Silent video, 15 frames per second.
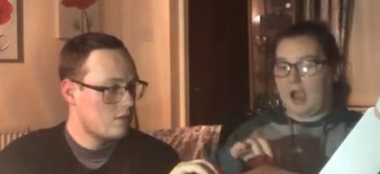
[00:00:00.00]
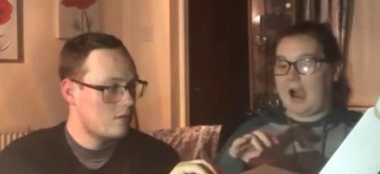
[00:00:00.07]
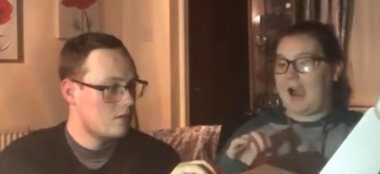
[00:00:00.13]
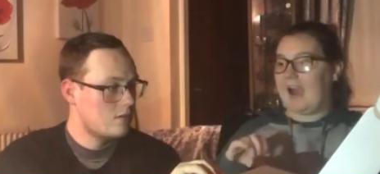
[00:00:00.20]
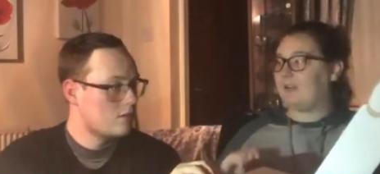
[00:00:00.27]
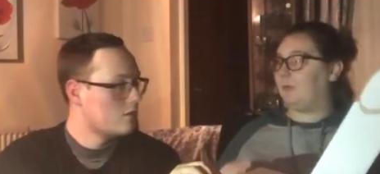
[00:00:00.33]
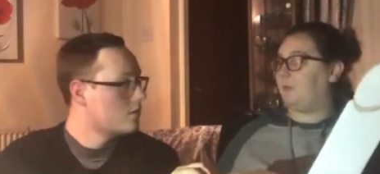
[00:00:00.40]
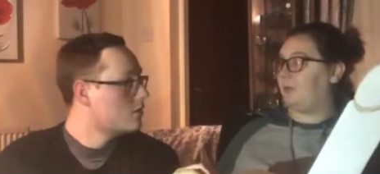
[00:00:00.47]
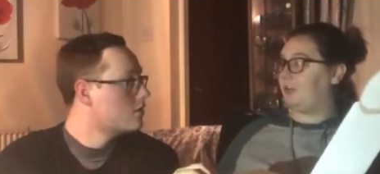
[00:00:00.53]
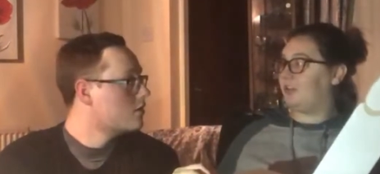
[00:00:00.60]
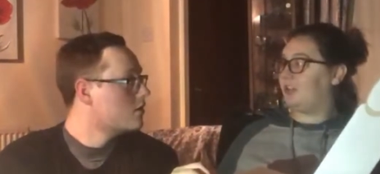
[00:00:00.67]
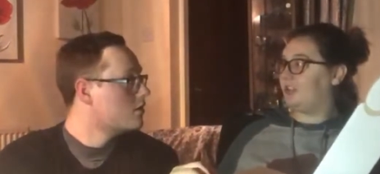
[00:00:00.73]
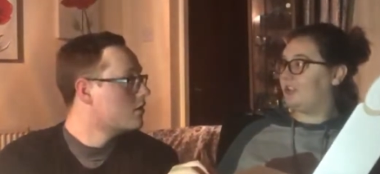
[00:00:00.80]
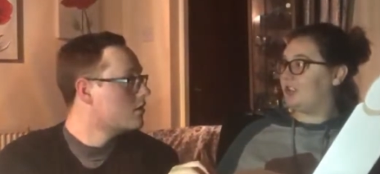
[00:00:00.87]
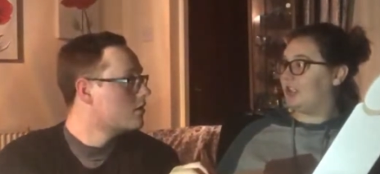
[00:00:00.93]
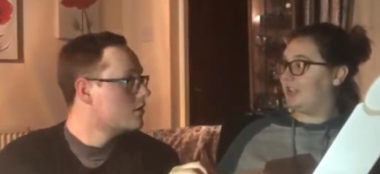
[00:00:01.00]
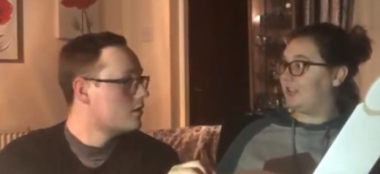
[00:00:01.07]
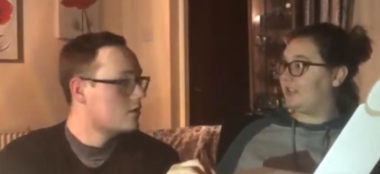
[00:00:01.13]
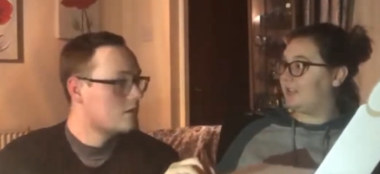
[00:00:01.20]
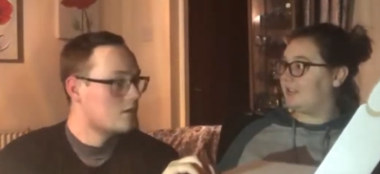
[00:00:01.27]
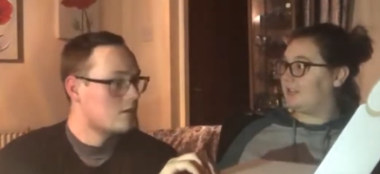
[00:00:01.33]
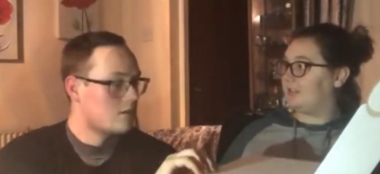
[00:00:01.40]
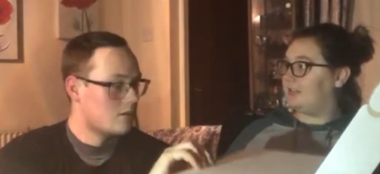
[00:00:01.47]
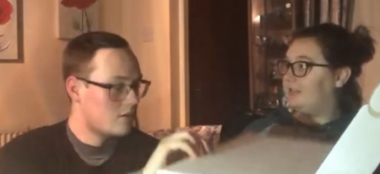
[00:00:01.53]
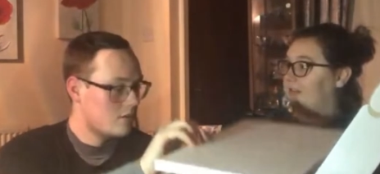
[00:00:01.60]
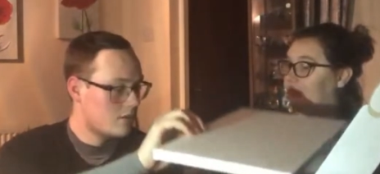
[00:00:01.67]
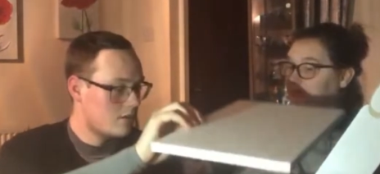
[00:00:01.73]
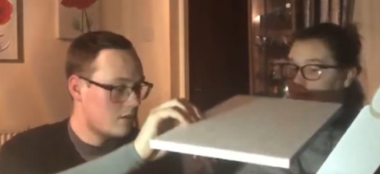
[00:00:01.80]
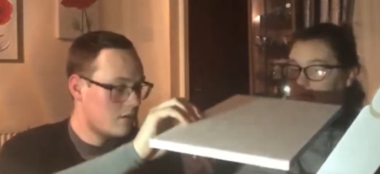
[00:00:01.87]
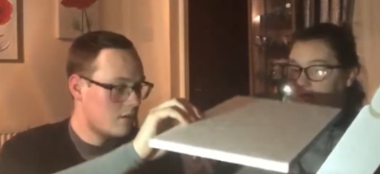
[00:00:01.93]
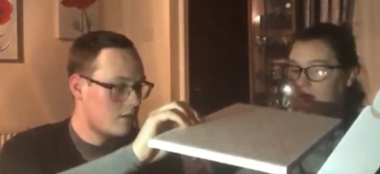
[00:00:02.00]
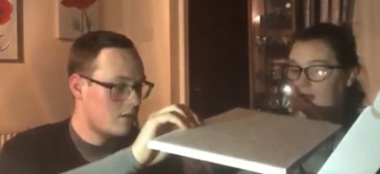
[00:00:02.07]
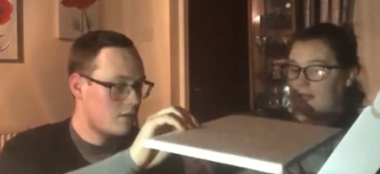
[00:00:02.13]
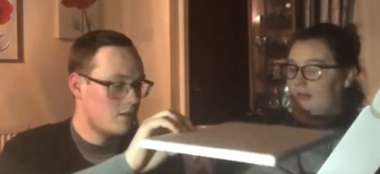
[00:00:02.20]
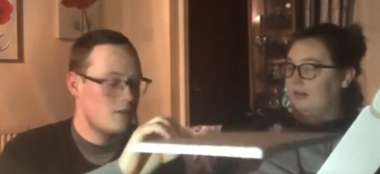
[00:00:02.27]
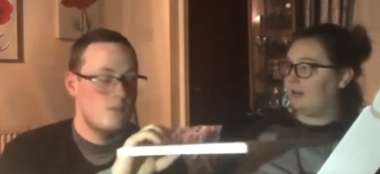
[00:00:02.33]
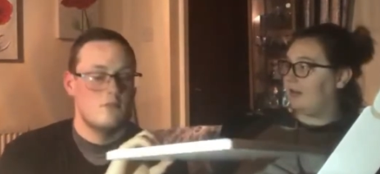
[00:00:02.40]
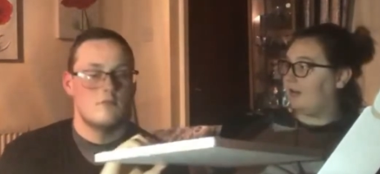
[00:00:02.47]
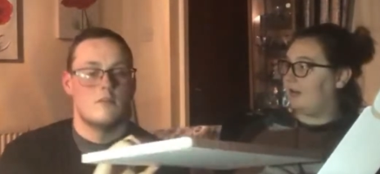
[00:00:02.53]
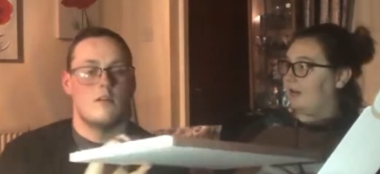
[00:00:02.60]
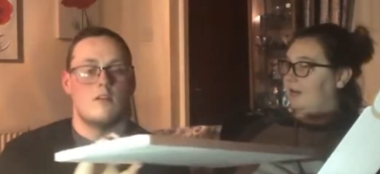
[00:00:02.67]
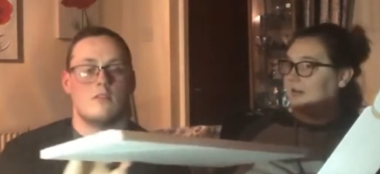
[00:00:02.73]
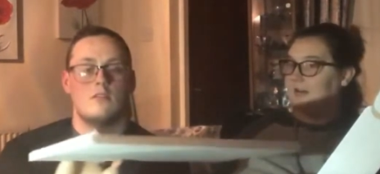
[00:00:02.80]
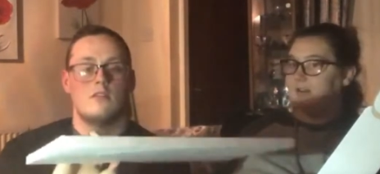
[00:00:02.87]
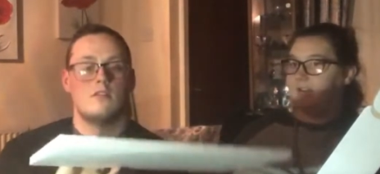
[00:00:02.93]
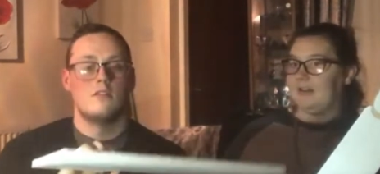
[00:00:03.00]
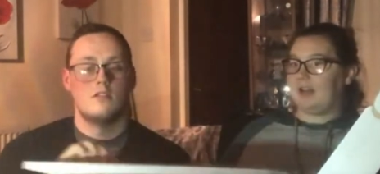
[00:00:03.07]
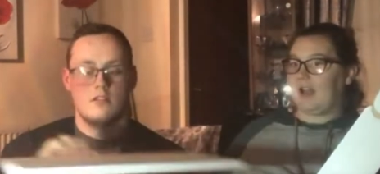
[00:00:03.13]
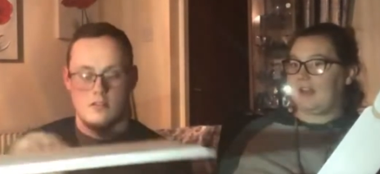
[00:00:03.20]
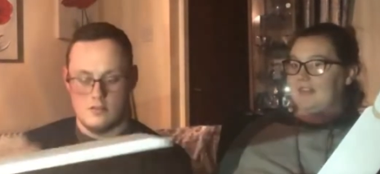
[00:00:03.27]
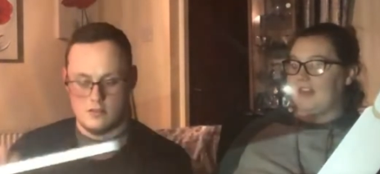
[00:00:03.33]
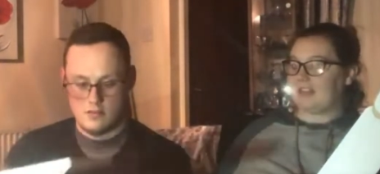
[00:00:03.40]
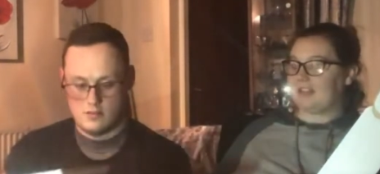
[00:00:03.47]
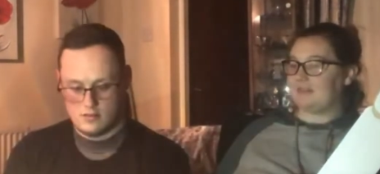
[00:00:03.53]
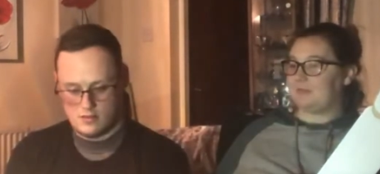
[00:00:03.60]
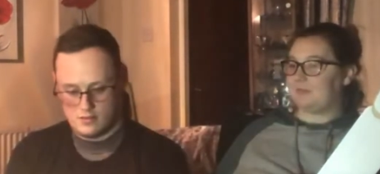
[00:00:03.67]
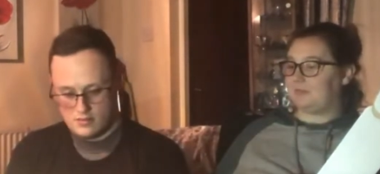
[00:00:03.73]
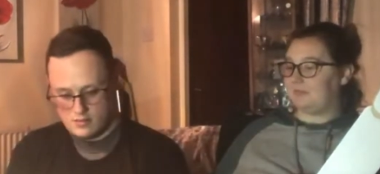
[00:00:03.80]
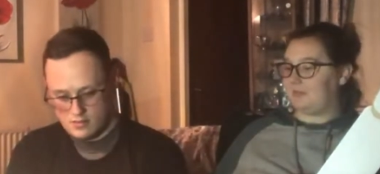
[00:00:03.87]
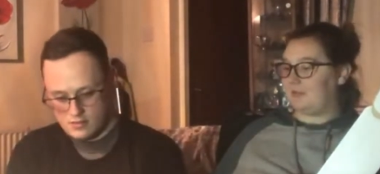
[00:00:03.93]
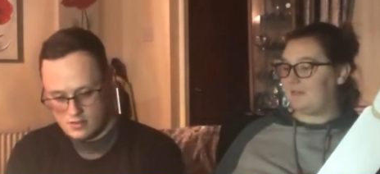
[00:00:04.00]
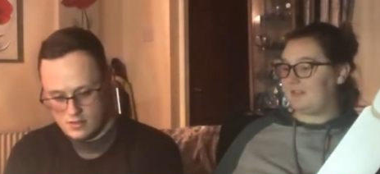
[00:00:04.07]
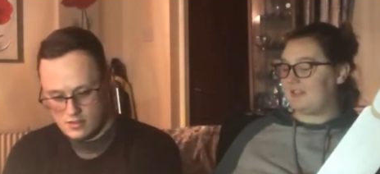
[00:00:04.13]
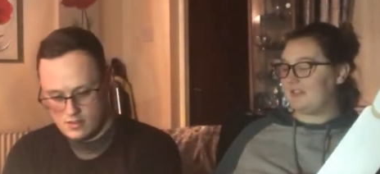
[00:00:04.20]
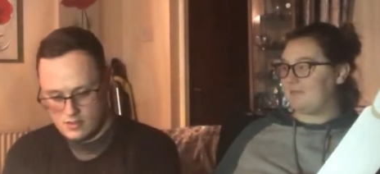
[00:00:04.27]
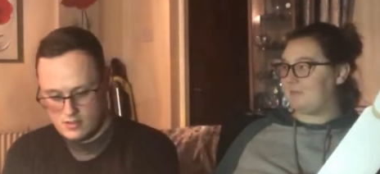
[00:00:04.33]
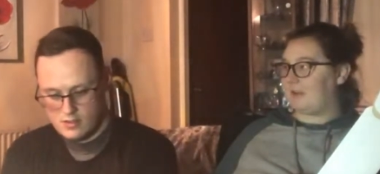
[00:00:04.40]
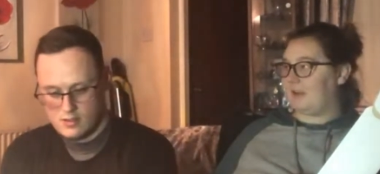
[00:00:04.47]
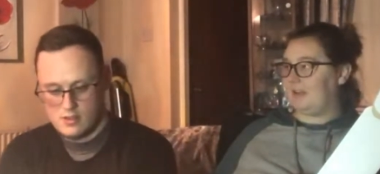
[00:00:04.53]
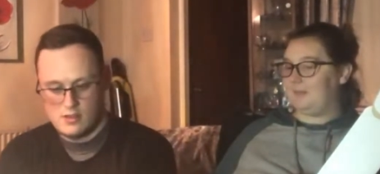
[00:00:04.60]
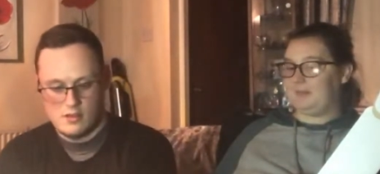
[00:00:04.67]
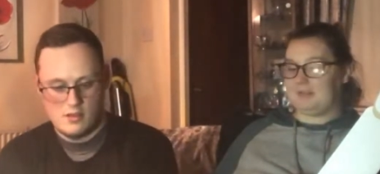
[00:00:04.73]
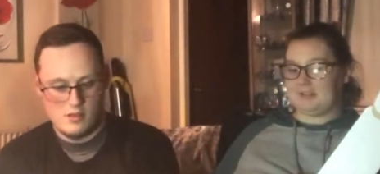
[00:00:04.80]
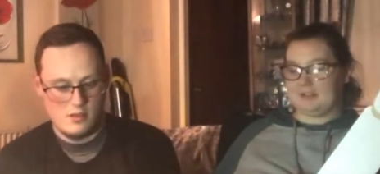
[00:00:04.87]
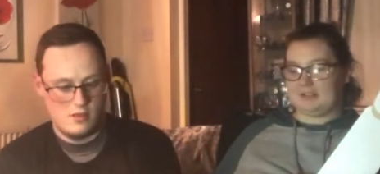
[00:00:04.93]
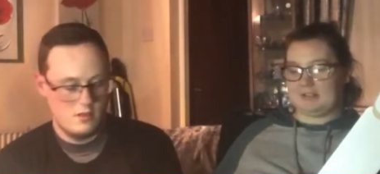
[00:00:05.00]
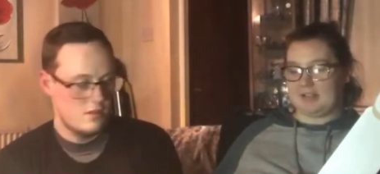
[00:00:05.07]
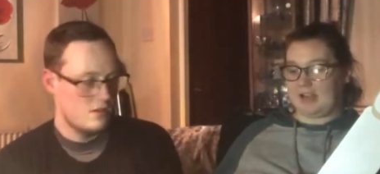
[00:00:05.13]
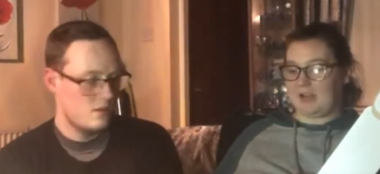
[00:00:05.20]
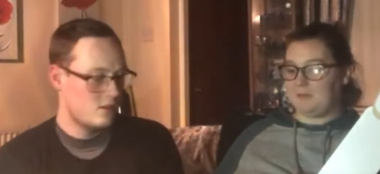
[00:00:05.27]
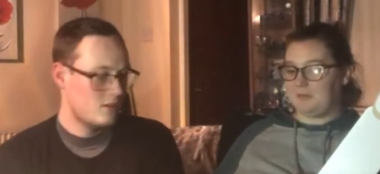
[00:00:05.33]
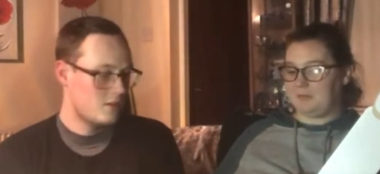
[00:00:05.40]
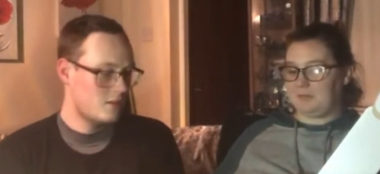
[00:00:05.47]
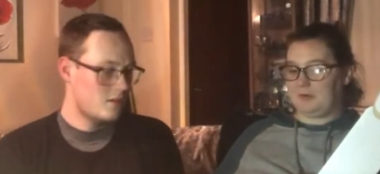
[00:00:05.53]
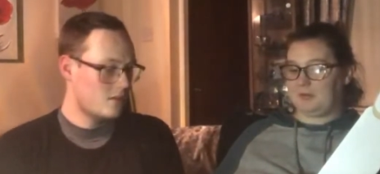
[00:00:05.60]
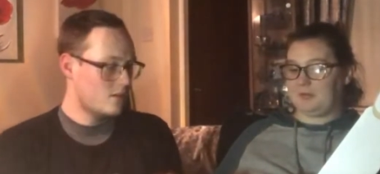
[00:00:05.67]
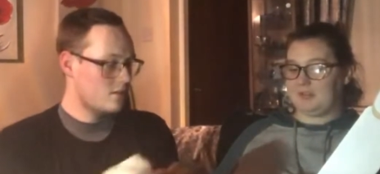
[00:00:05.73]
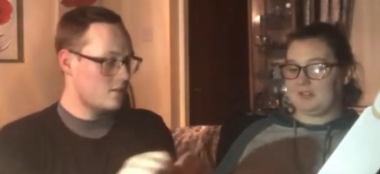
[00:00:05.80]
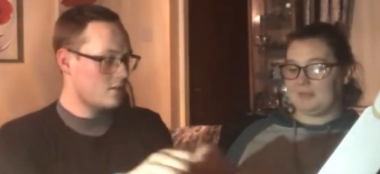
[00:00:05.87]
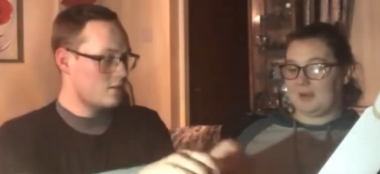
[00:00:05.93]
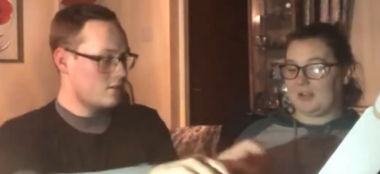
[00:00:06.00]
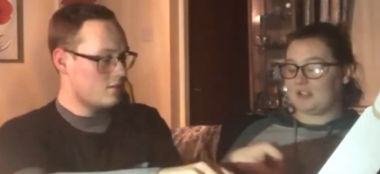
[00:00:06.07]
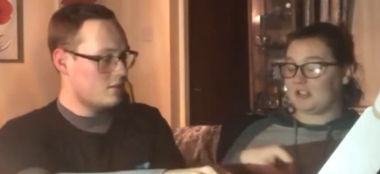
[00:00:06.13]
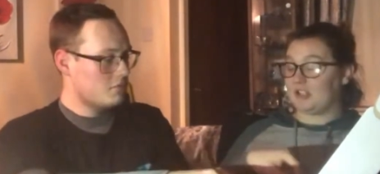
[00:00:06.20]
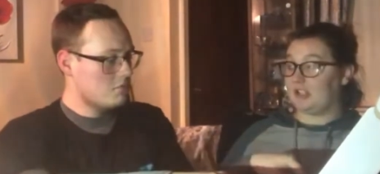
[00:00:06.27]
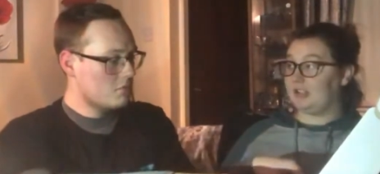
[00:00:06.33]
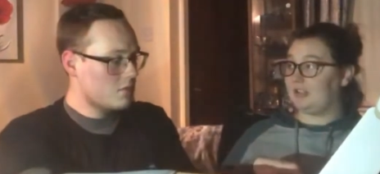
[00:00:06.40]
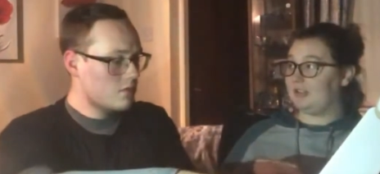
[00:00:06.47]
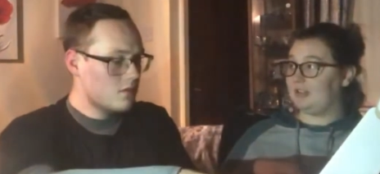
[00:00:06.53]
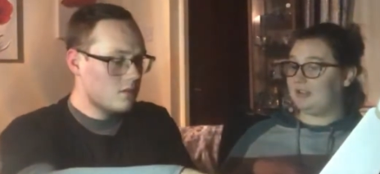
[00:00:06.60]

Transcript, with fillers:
Speaker 1: I don't want to touch this. Oh god. That's a reason why, because I would probably smash it.